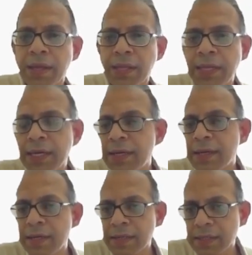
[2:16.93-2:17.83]

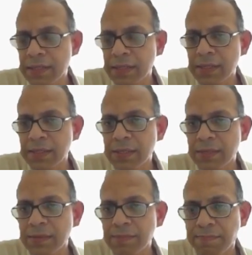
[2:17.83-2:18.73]
The
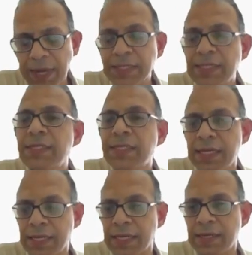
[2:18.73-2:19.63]
message
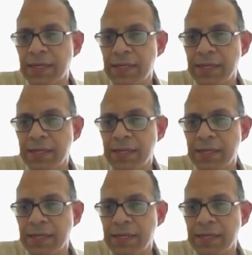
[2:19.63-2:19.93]
signal,